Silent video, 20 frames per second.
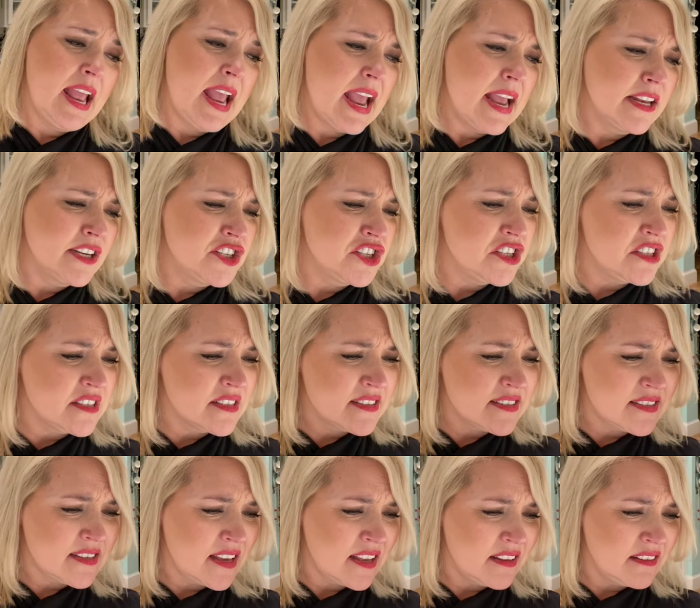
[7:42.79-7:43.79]
And she just
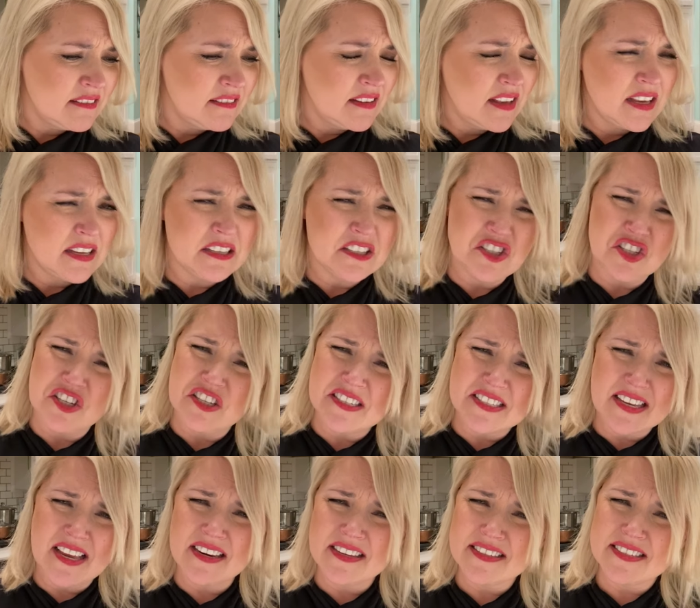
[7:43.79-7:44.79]
said, she just
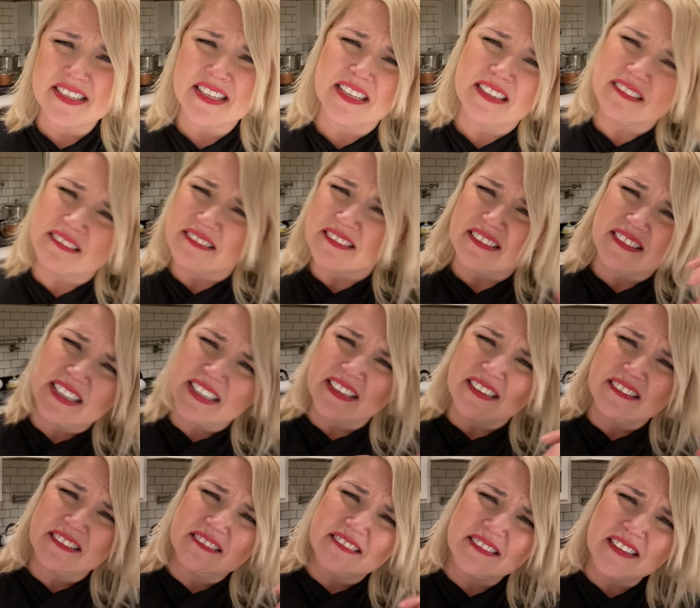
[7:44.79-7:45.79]
kind of sent up like a,
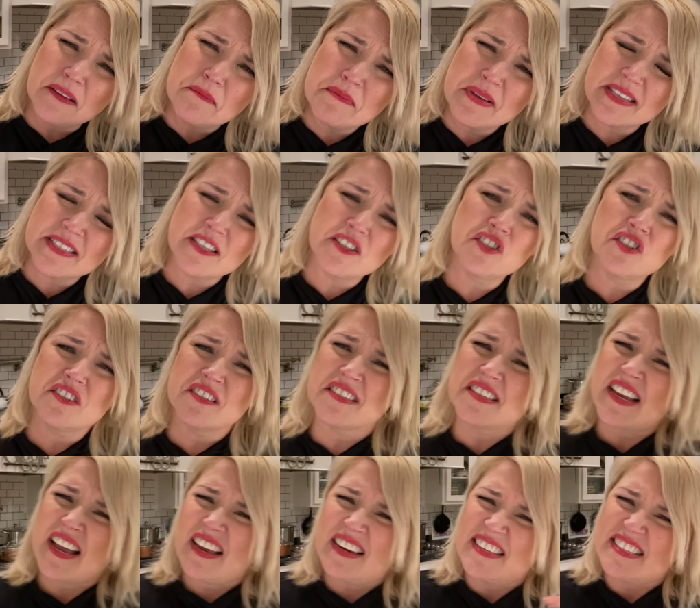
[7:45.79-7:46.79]
a message just
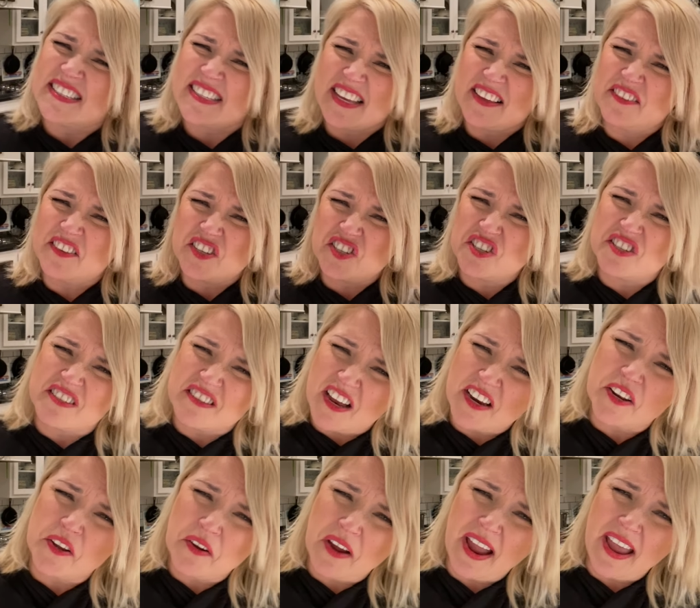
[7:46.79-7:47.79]
kind of saying that she's not
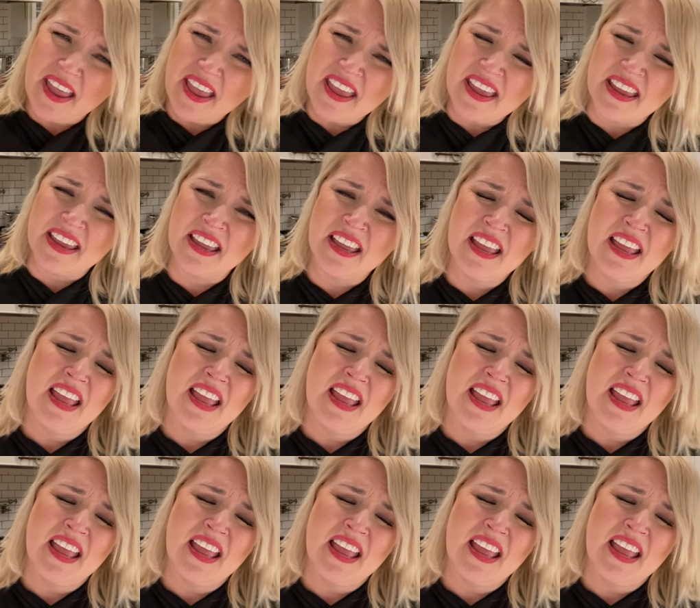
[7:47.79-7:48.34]
okay.